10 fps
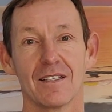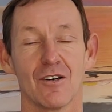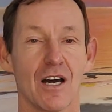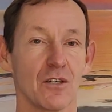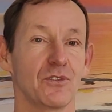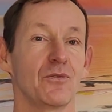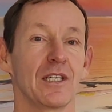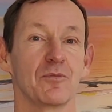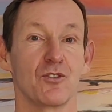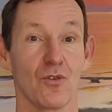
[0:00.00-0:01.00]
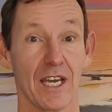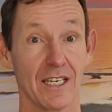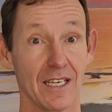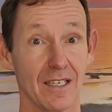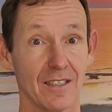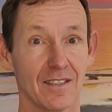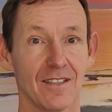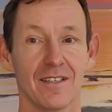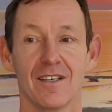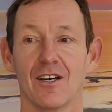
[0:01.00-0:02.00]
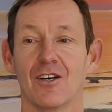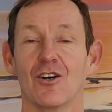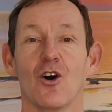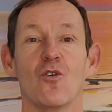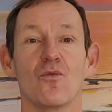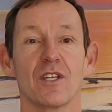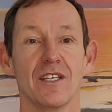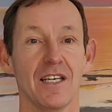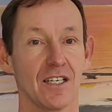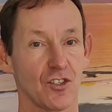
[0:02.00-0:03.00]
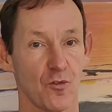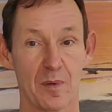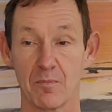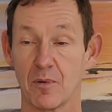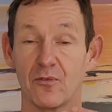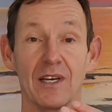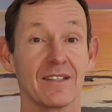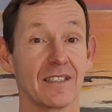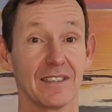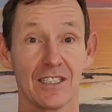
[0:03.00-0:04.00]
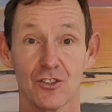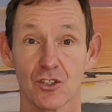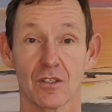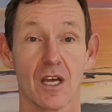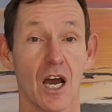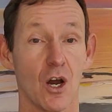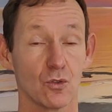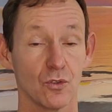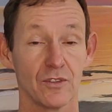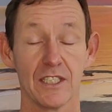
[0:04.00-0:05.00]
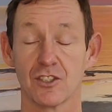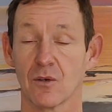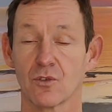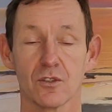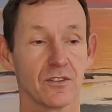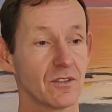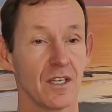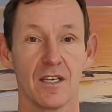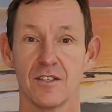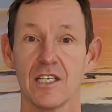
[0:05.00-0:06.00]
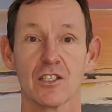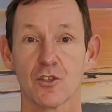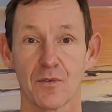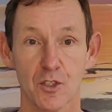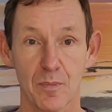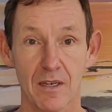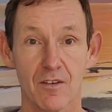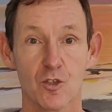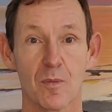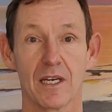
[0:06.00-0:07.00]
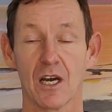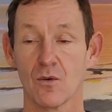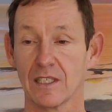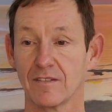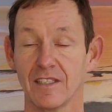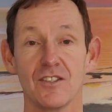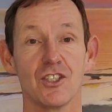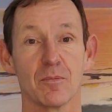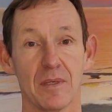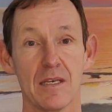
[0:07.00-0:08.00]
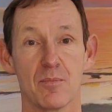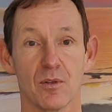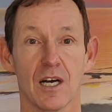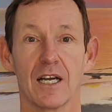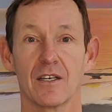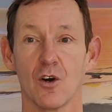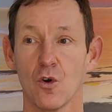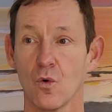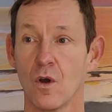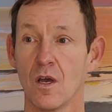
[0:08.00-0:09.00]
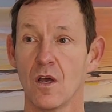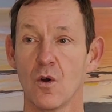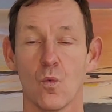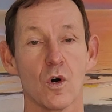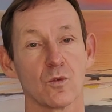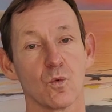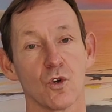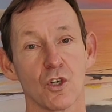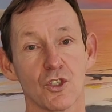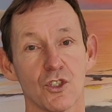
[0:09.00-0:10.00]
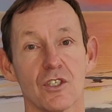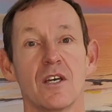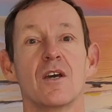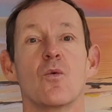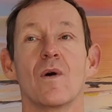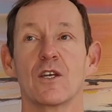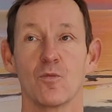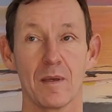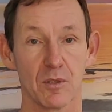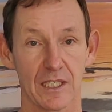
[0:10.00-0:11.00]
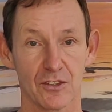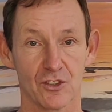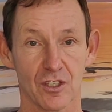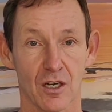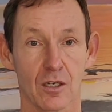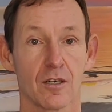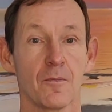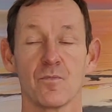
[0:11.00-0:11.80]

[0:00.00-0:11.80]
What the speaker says: Now, I've developed a training. Over the years I've been perfecting this and how to teach. I've got years of experience by now in teaching people. I know what works, where do people get stuck.